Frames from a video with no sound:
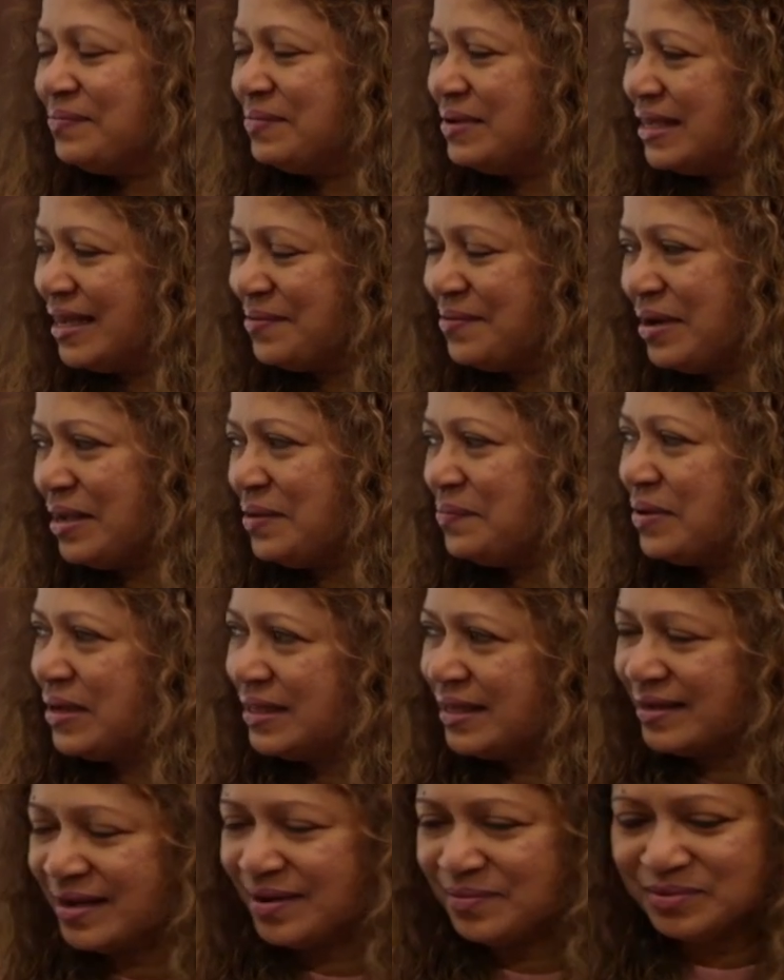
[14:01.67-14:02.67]
and my
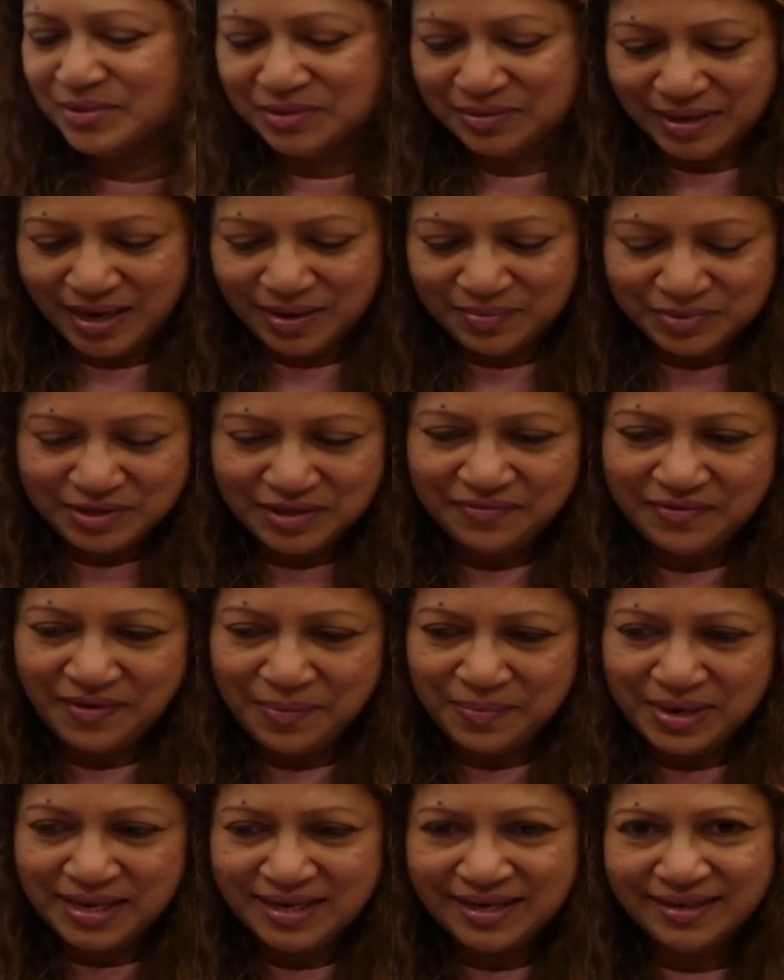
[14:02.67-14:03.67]
brother come to the
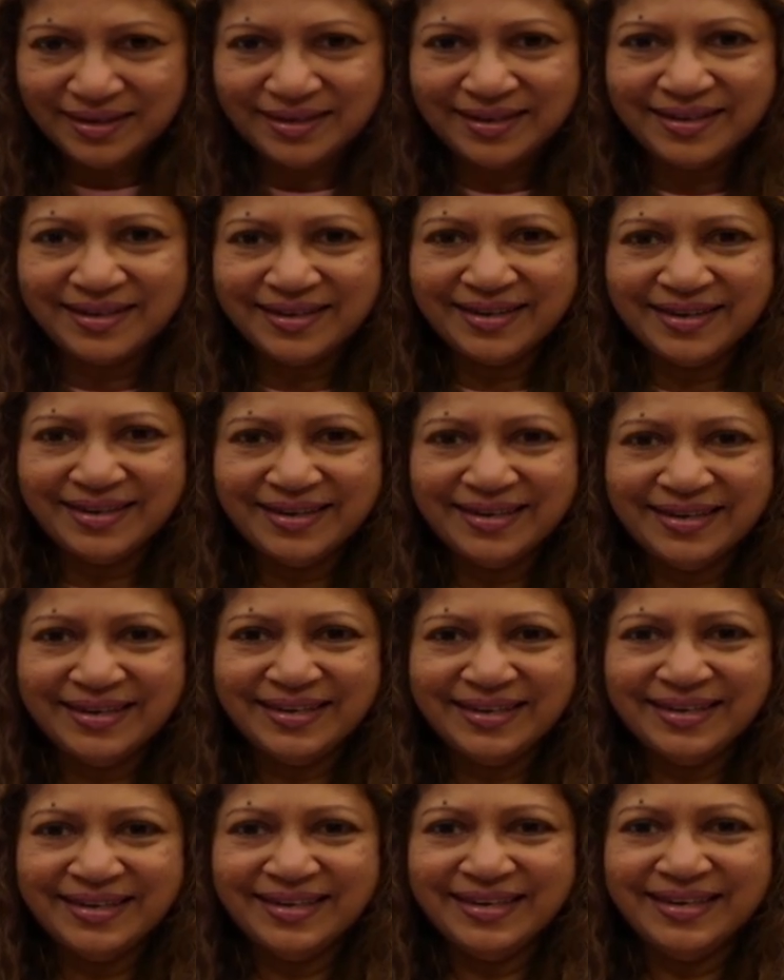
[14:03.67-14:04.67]
family,
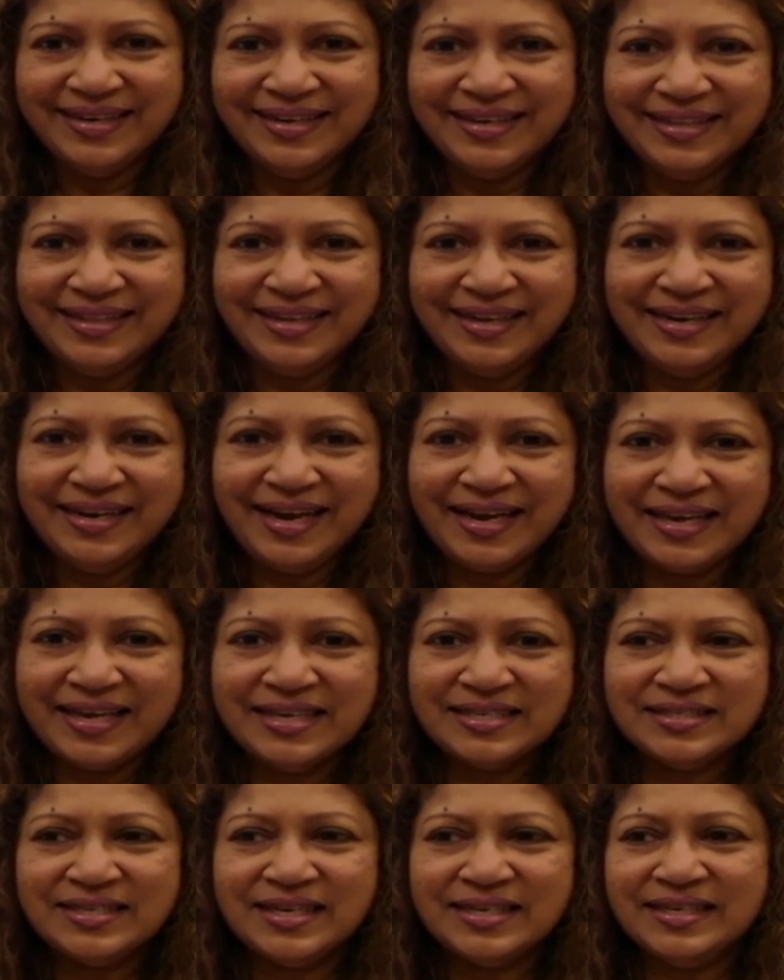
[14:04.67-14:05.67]
then Aki
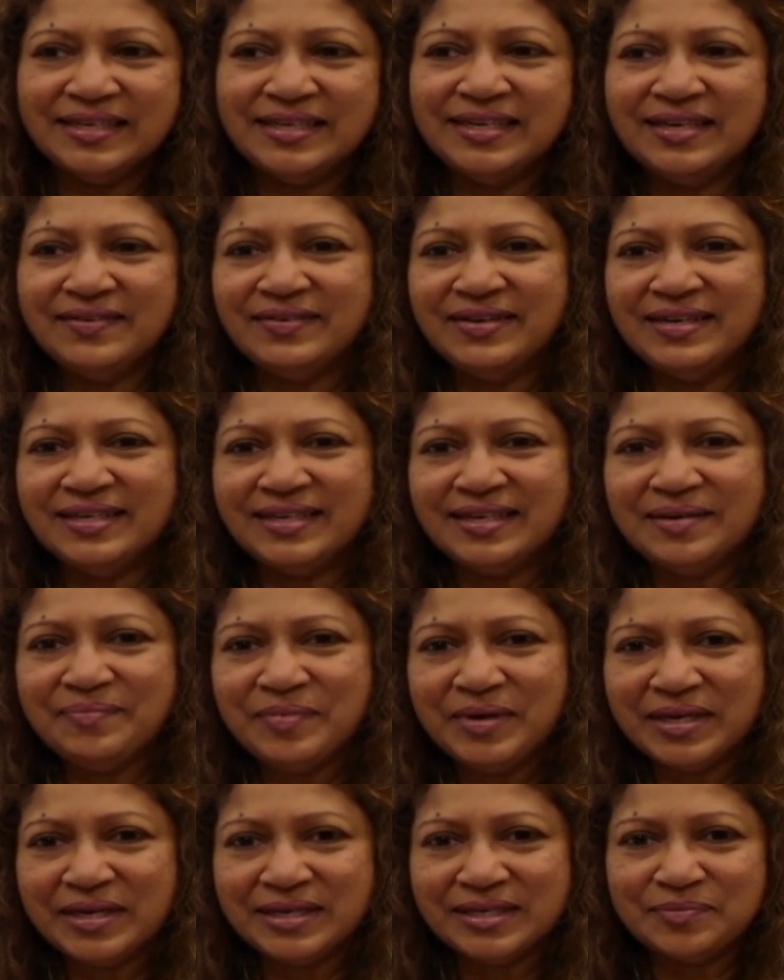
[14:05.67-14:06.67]
is getting deviated
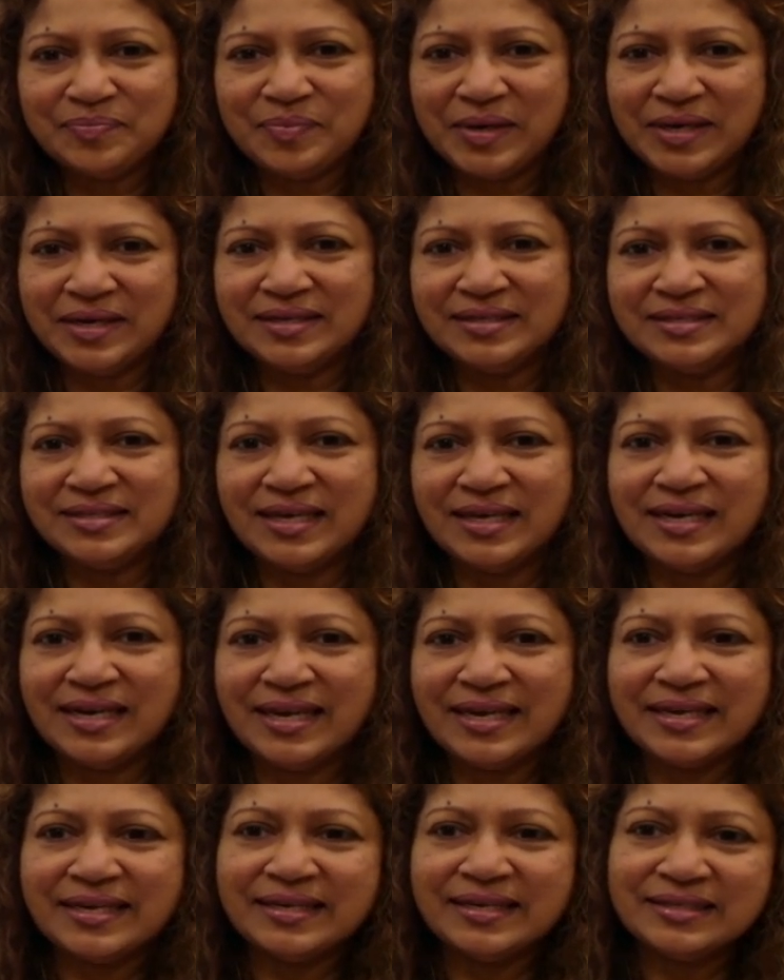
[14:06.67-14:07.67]
because parents are
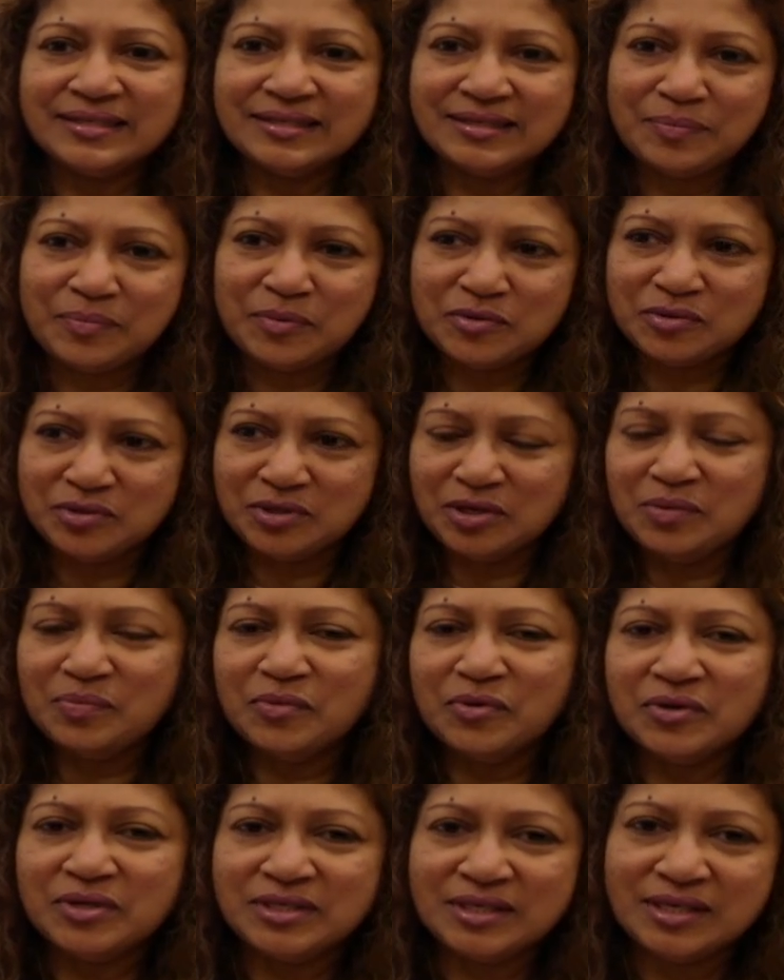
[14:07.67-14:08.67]
like supposed to give
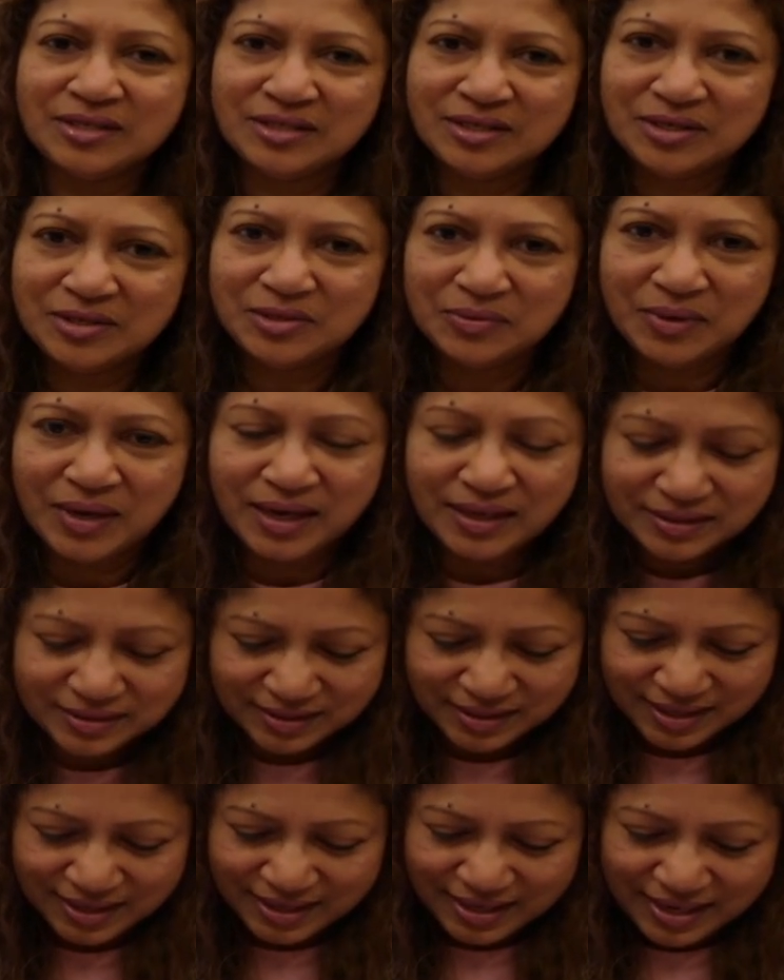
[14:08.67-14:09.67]
more attention to us,
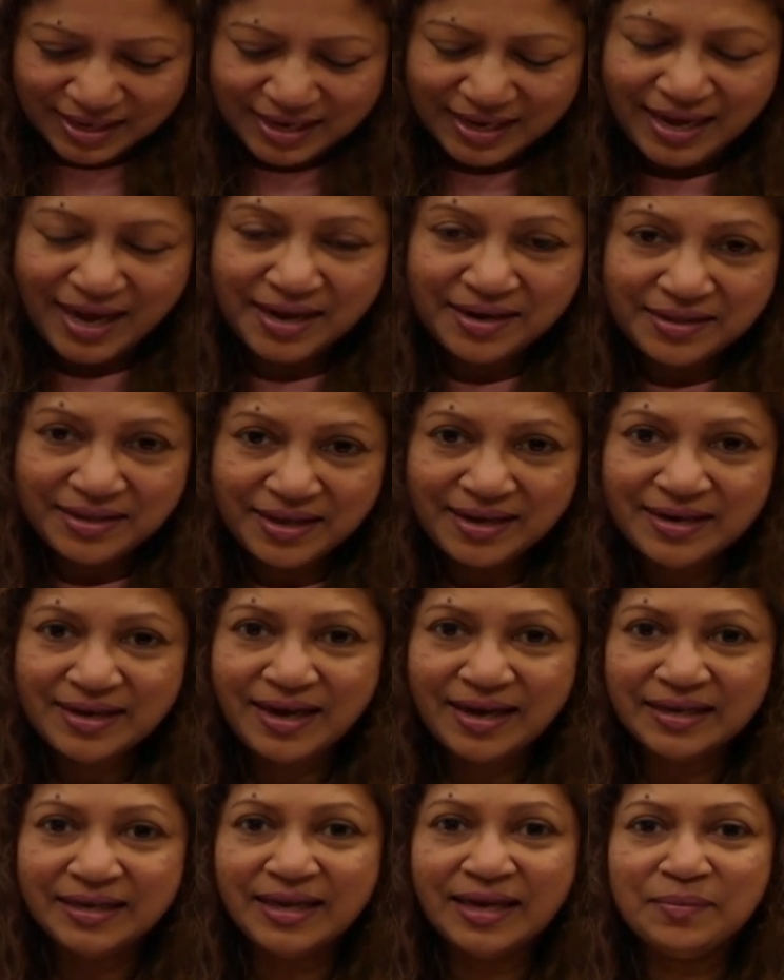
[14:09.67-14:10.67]
and then
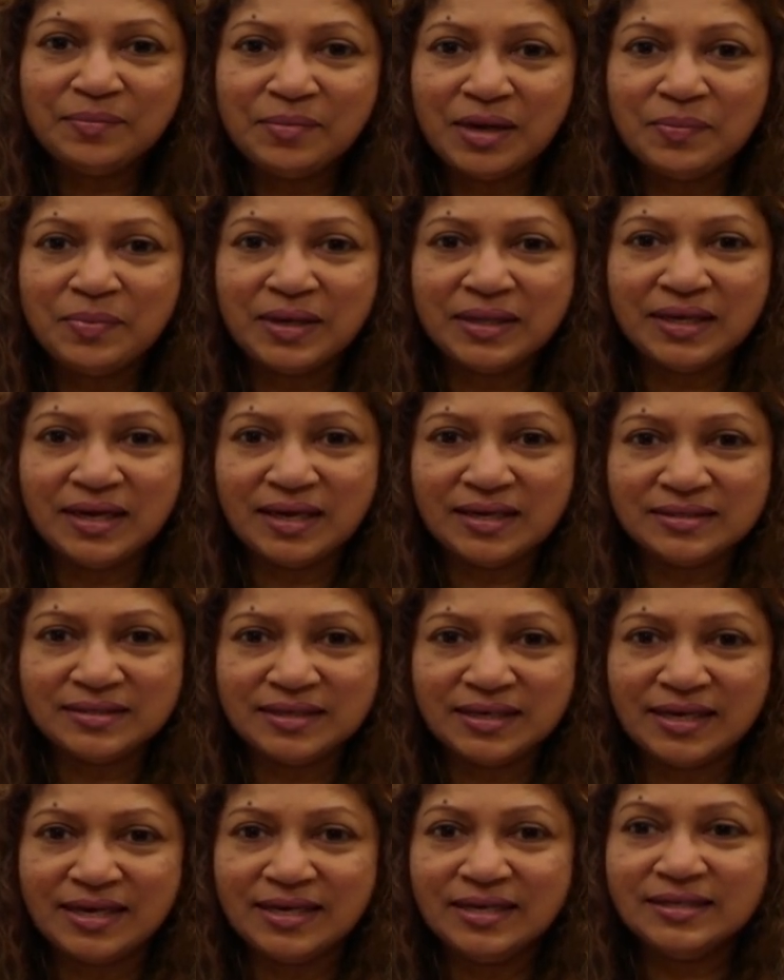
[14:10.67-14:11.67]
I and my brother are
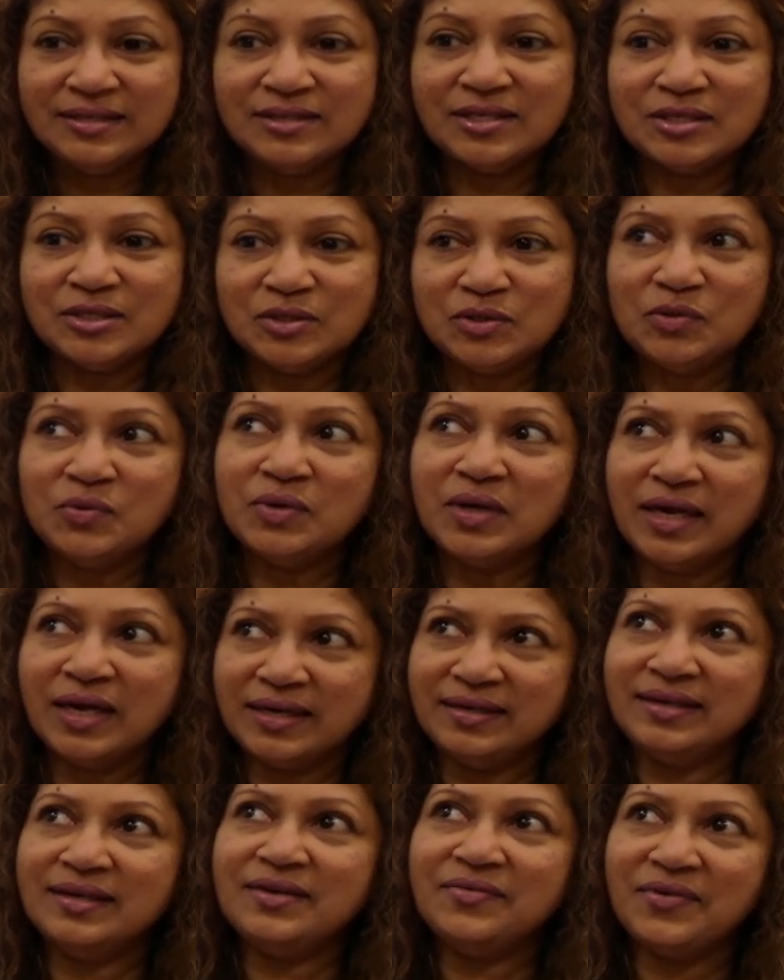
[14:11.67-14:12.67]
saying, just you
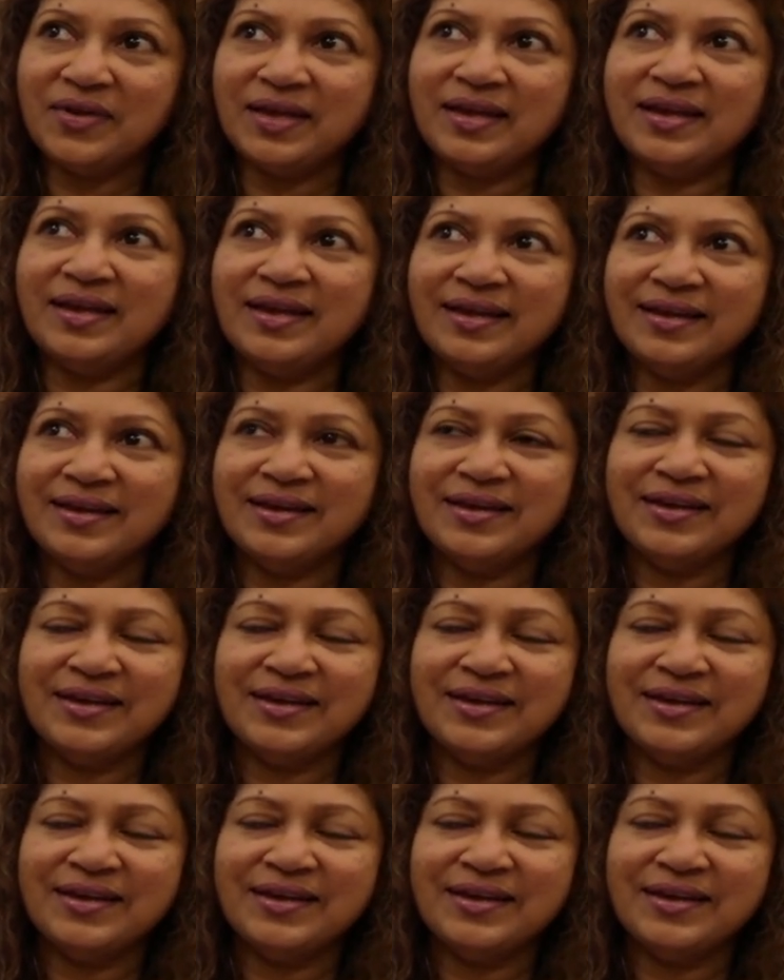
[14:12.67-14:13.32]
get away.